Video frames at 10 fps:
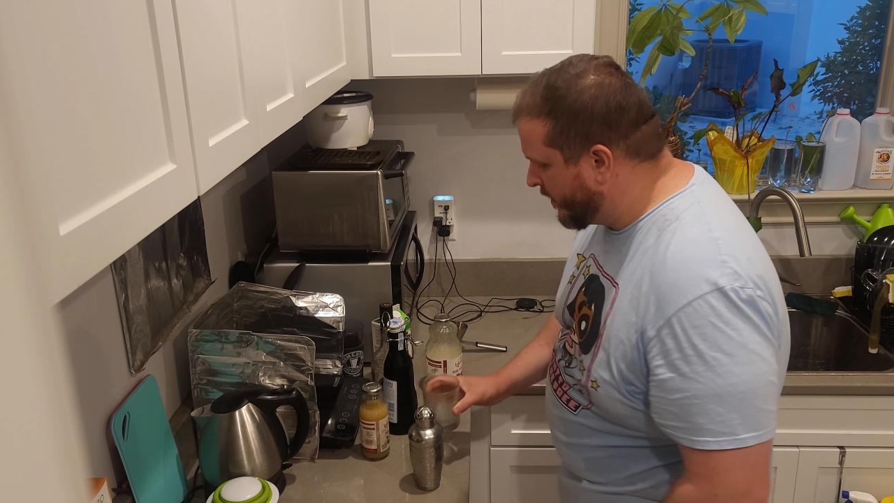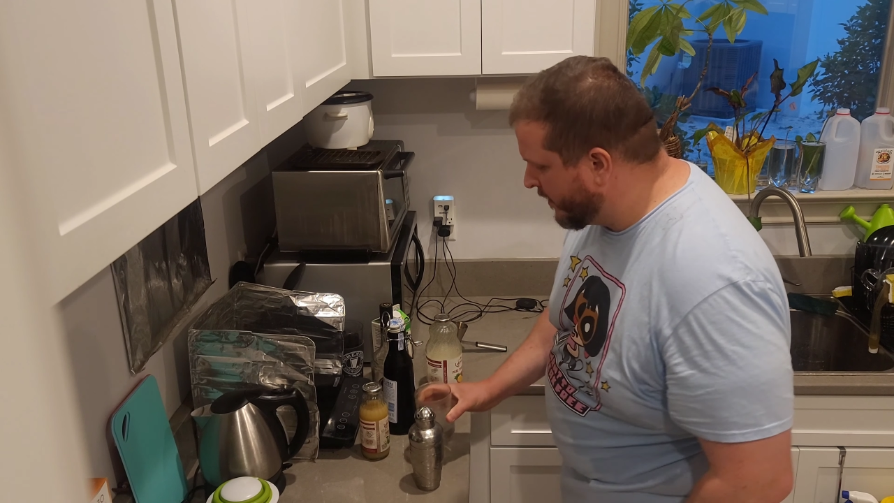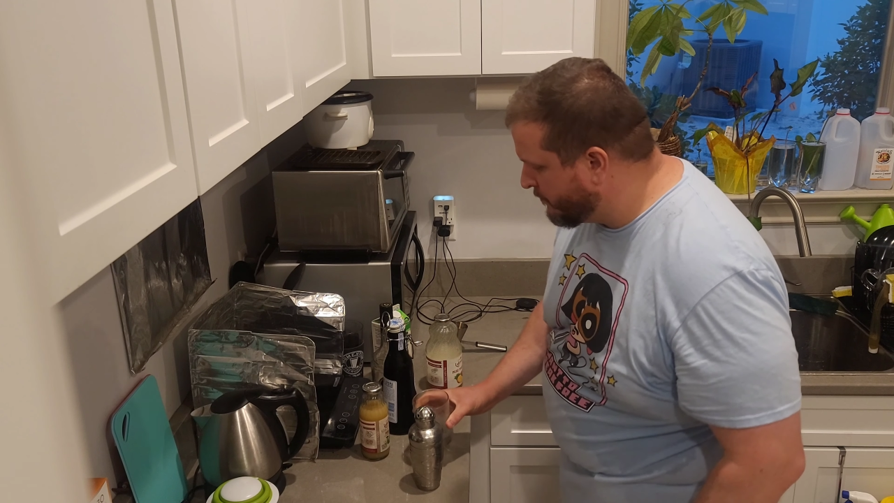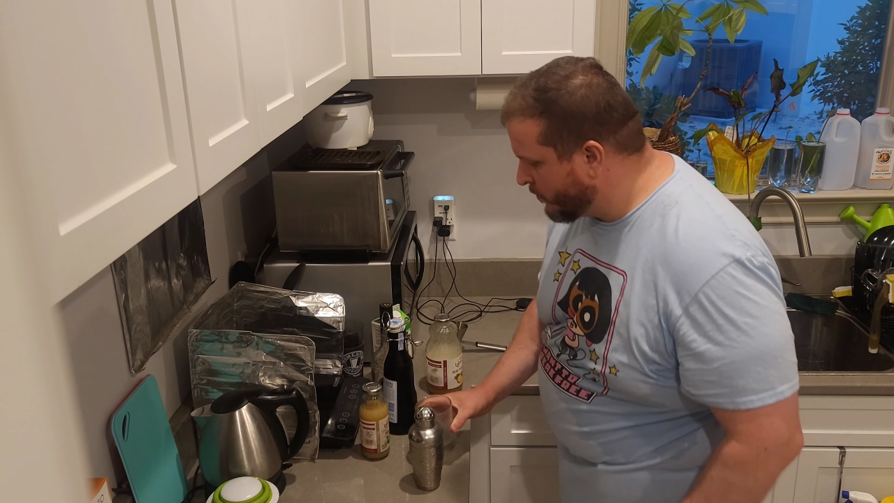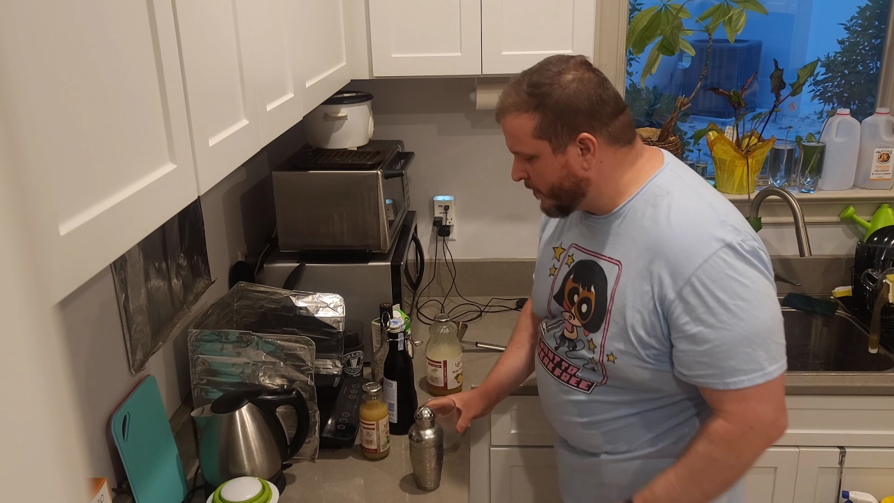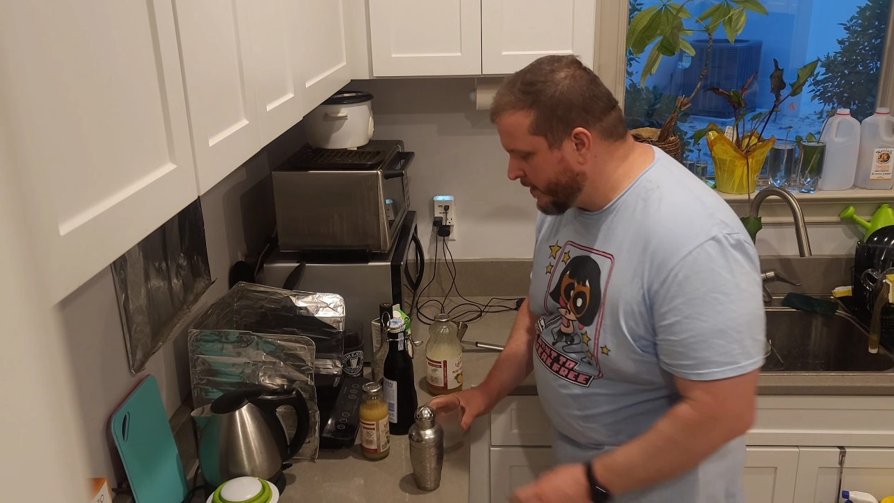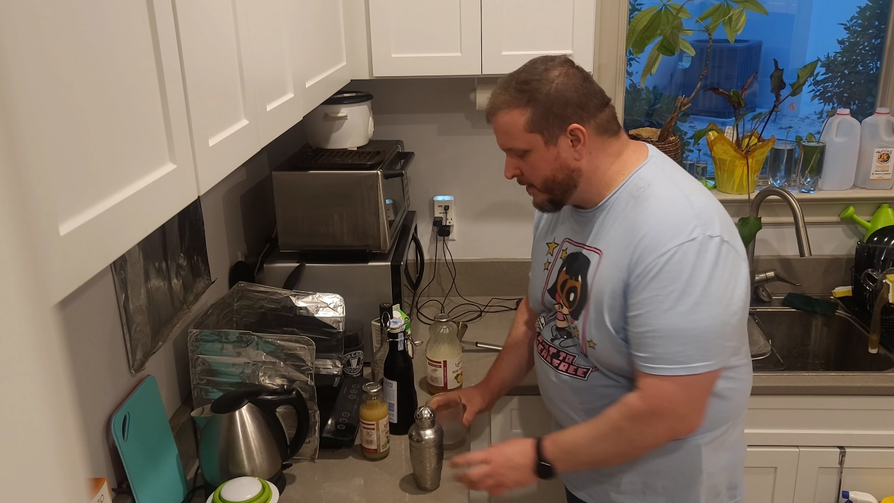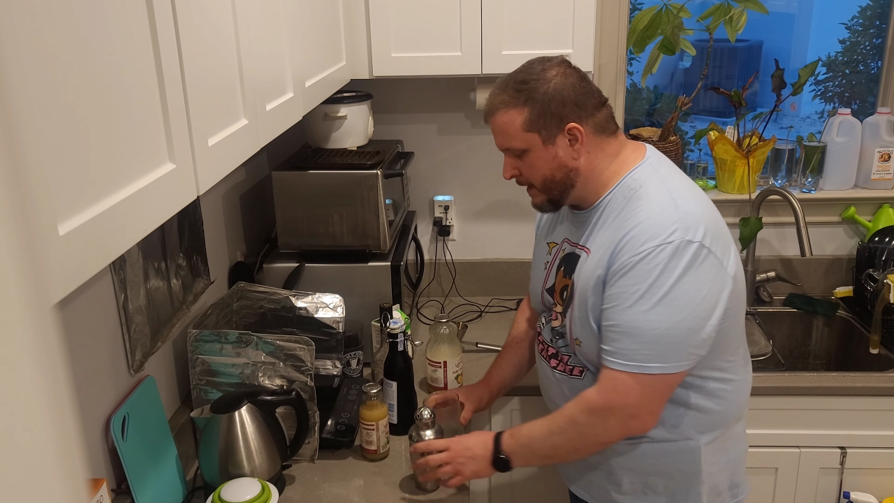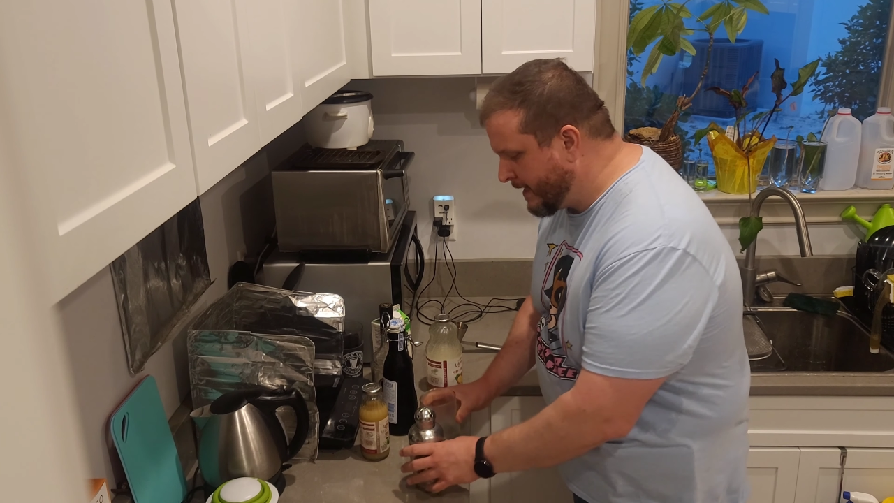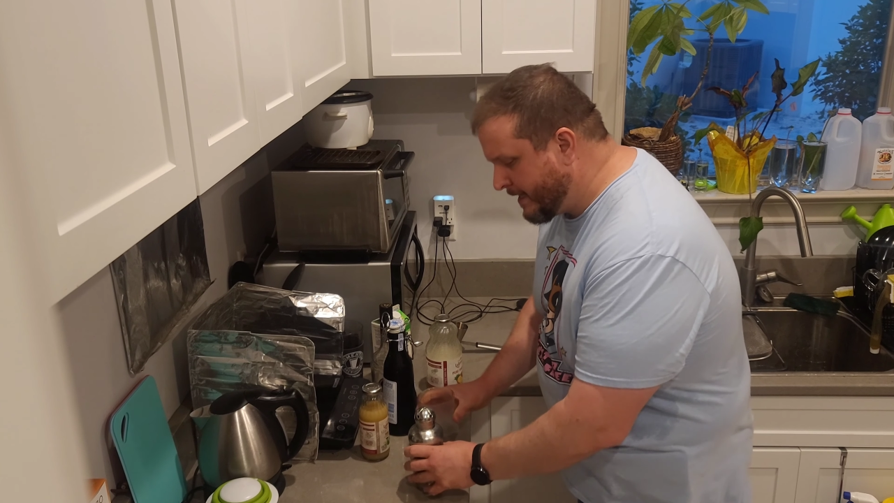Then you're going to pour into
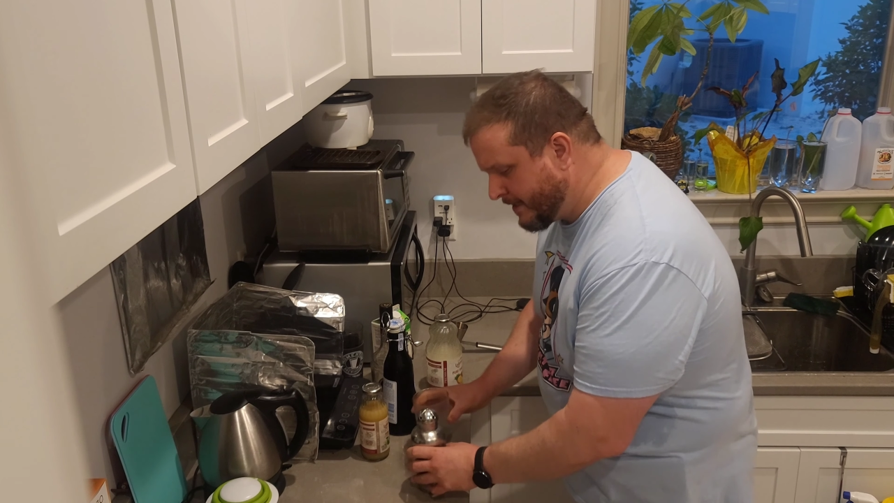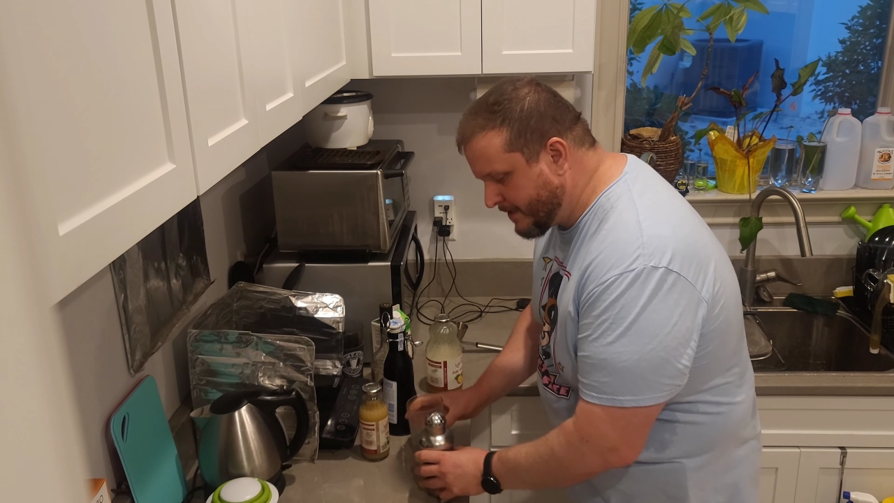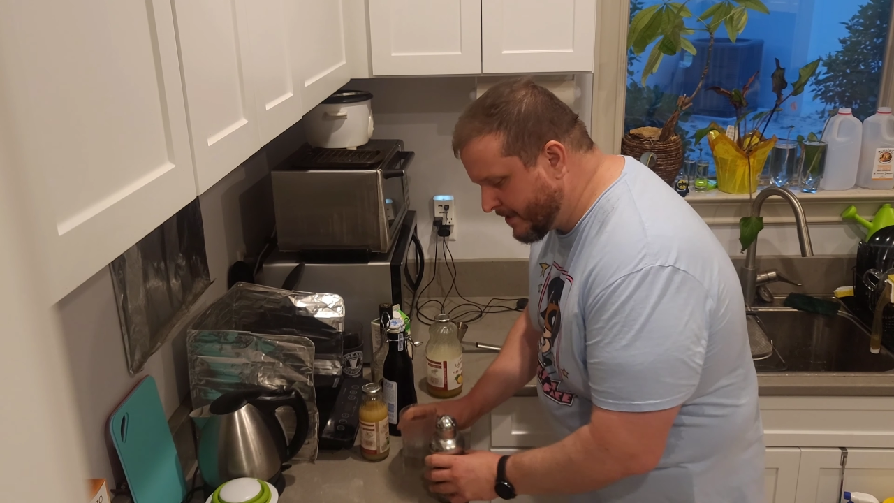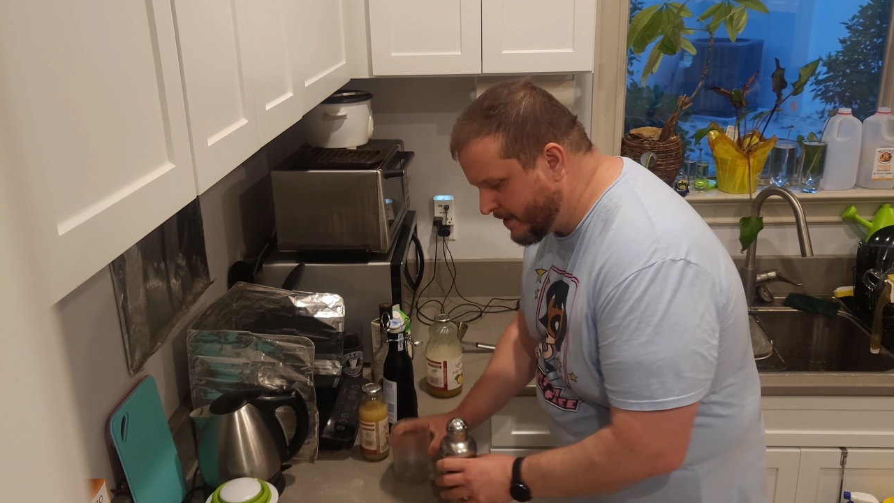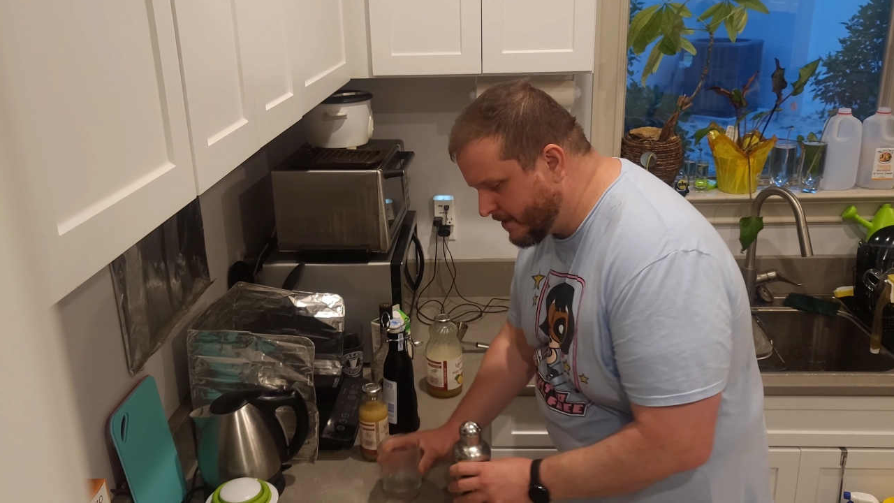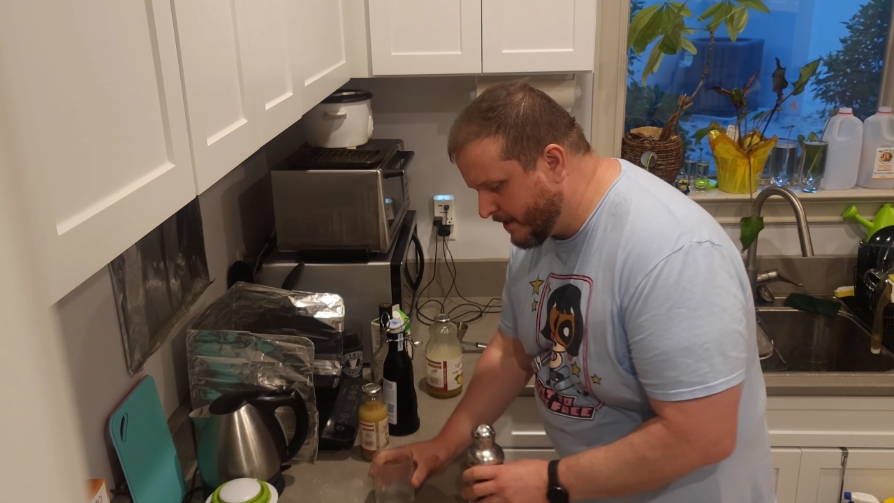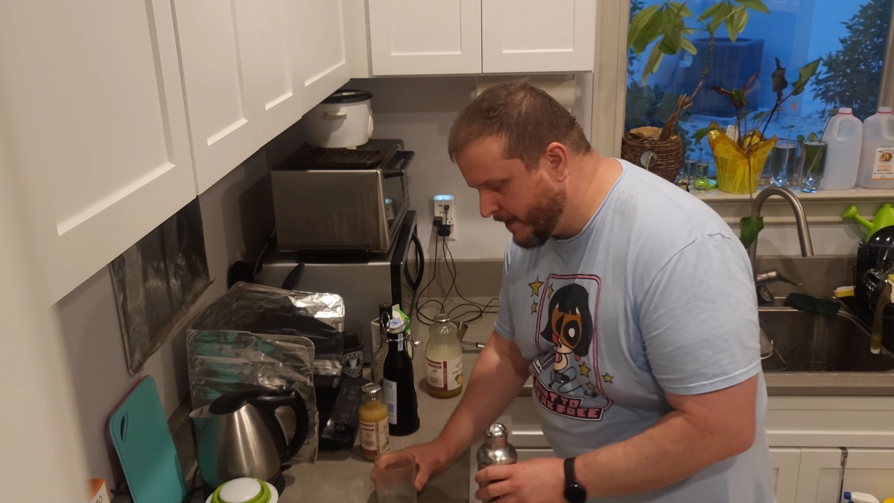your glass.